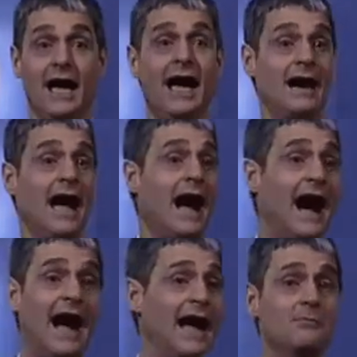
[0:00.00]
And
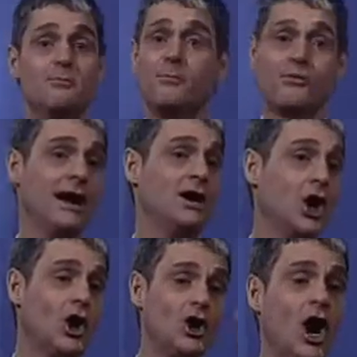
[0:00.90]
I pray to
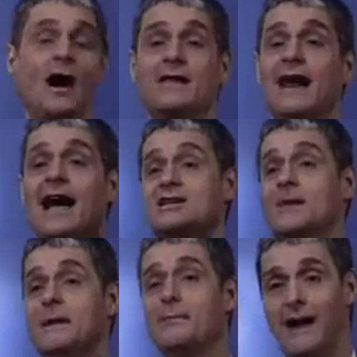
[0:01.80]
God that I
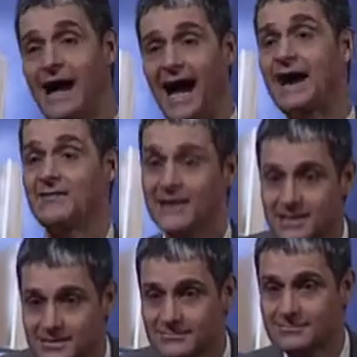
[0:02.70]
shall be part of it.